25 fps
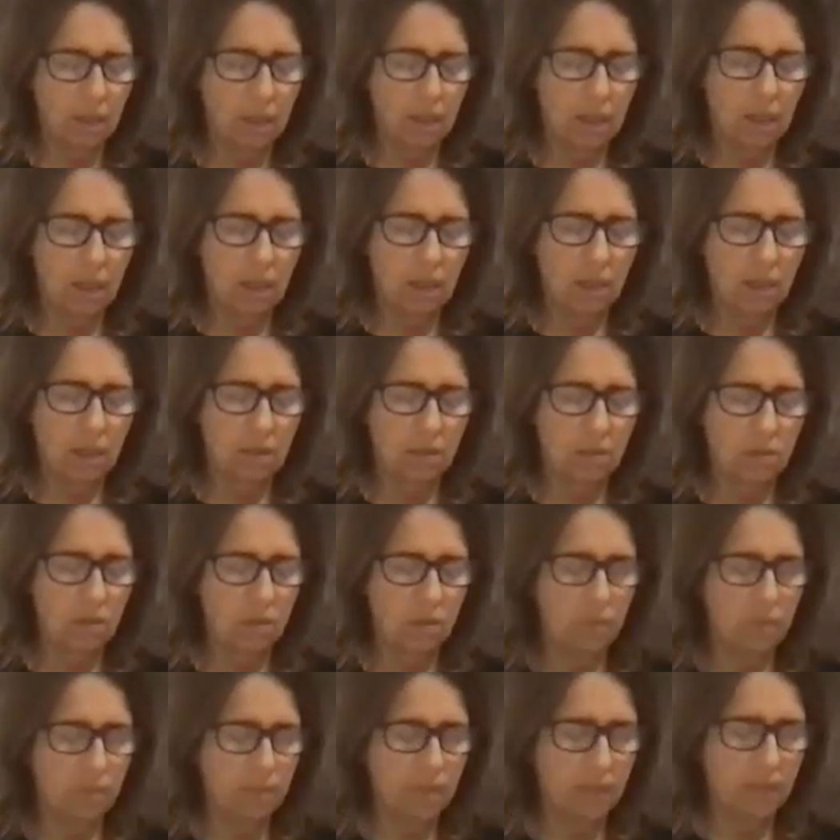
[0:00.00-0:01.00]
in the
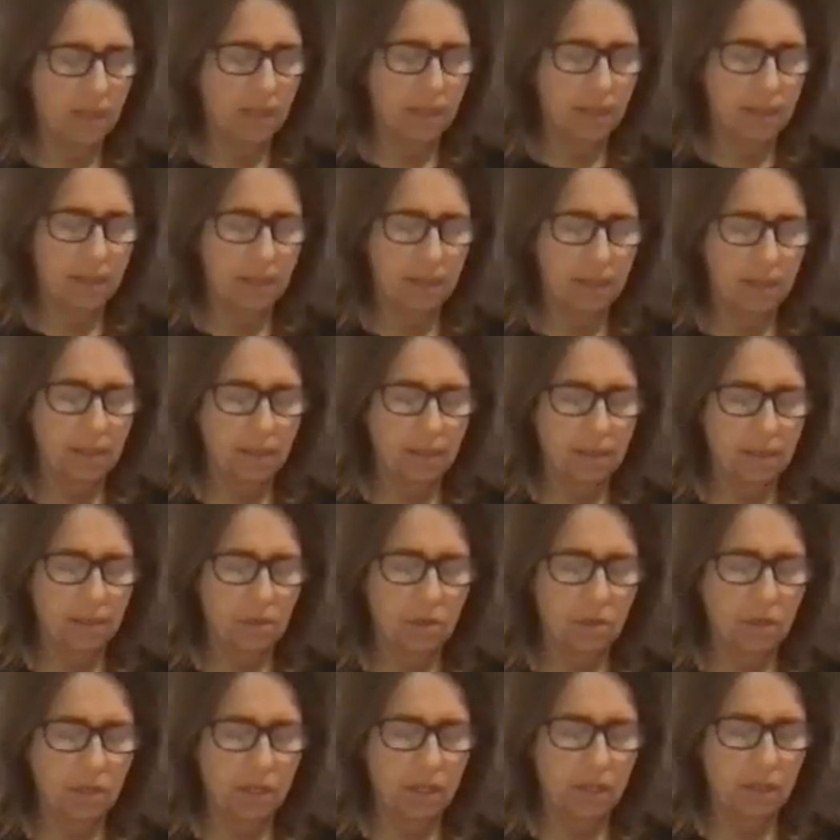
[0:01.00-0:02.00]
supermarket, in the
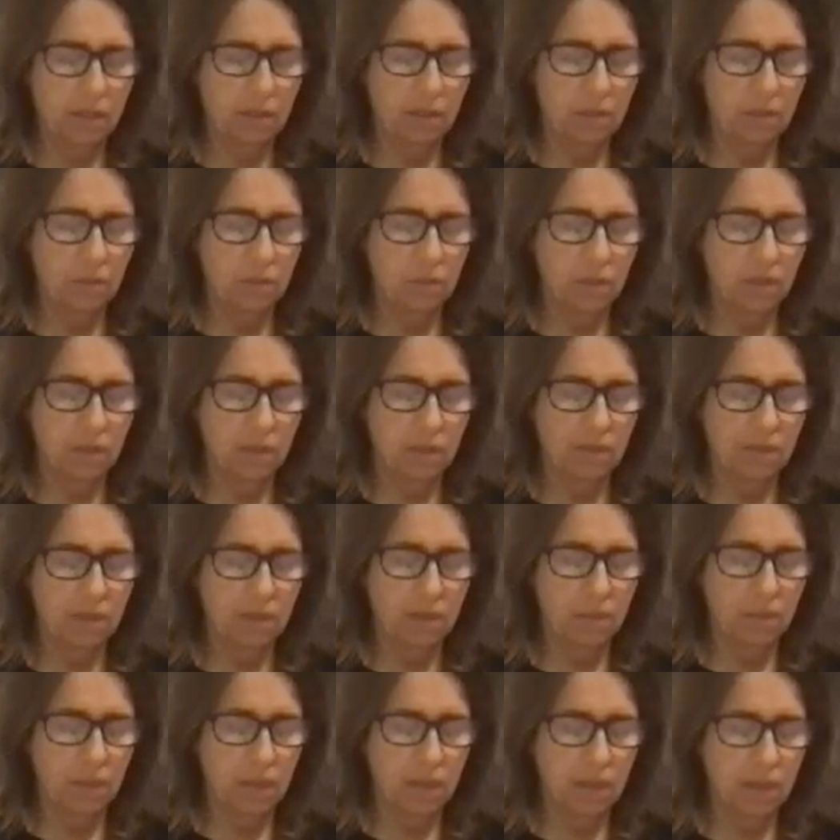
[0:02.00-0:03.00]
streets, wherever
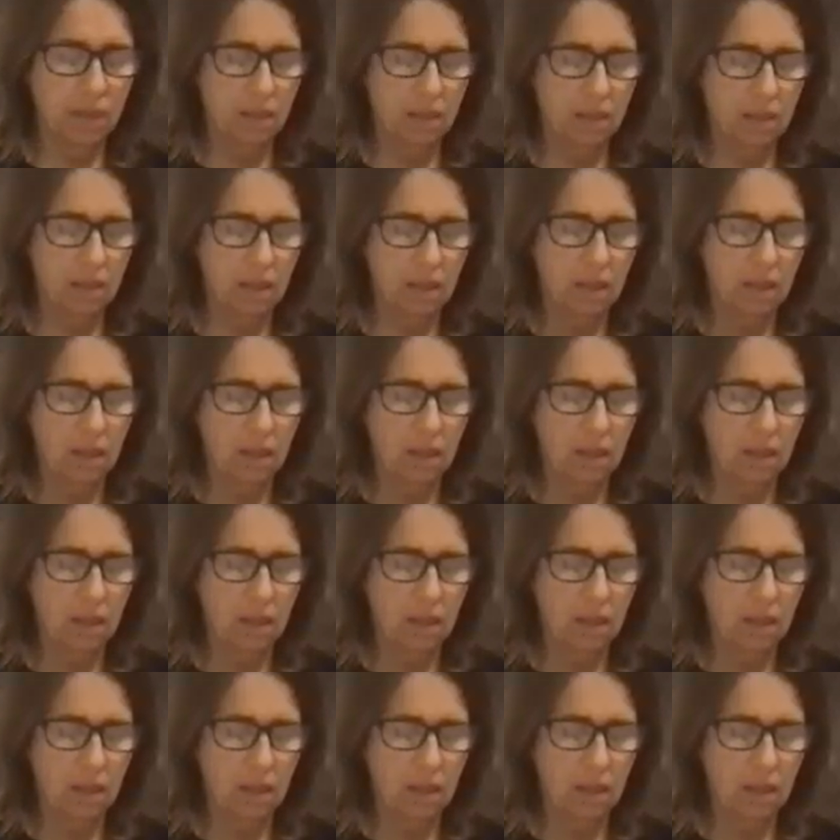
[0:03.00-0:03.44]
you are.